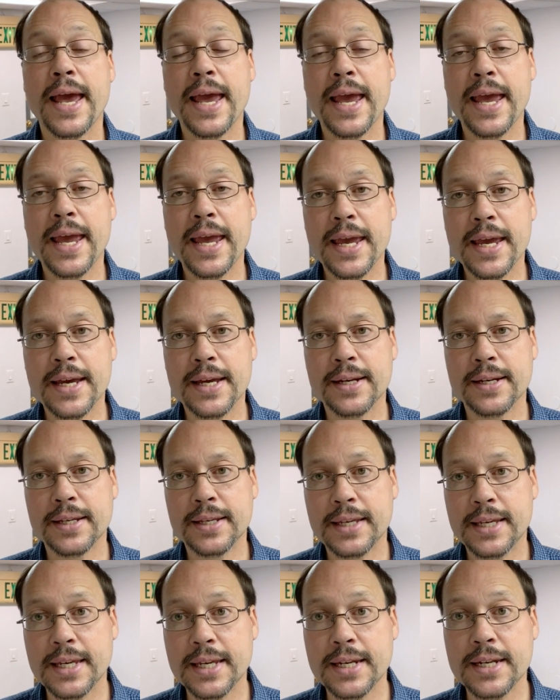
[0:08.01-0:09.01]
and
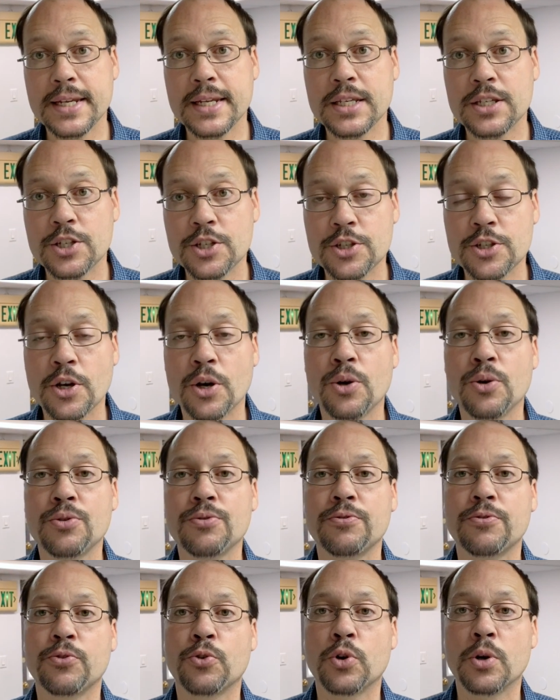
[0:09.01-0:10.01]
kidney stone
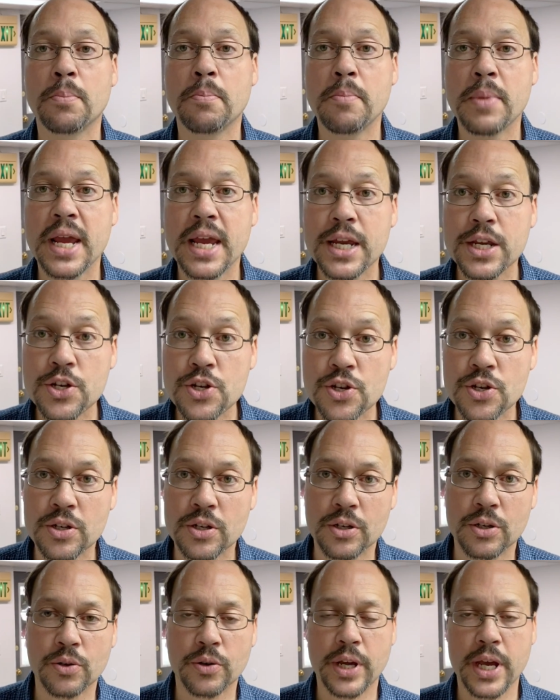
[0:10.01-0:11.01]

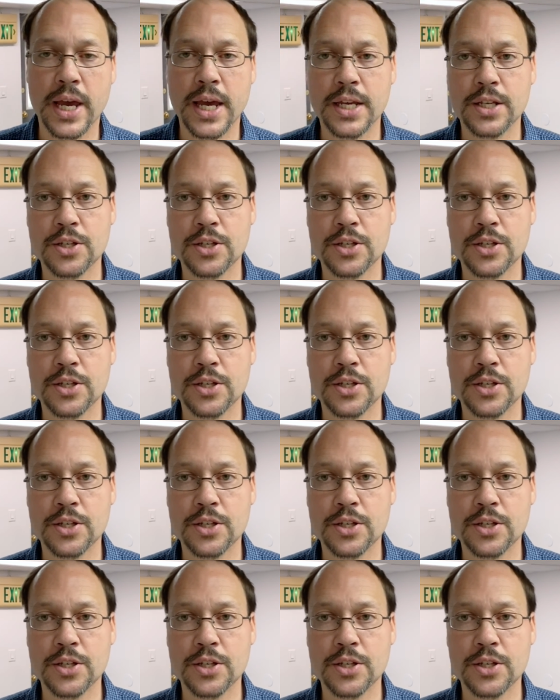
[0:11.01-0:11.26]
formation, okay?